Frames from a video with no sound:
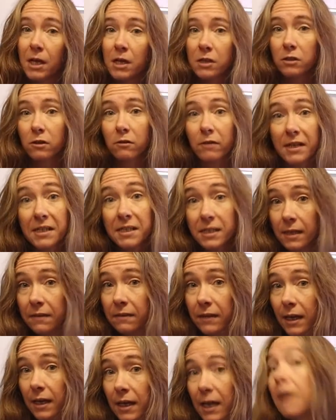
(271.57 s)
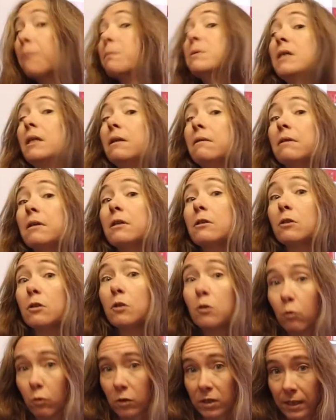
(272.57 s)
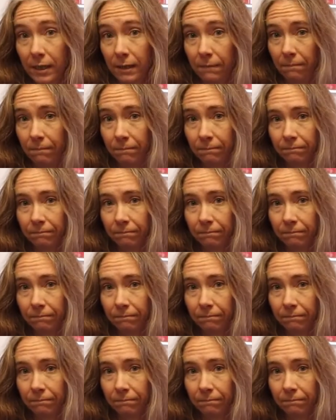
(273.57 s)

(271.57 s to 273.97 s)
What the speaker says: So they sent their captain to talk to him.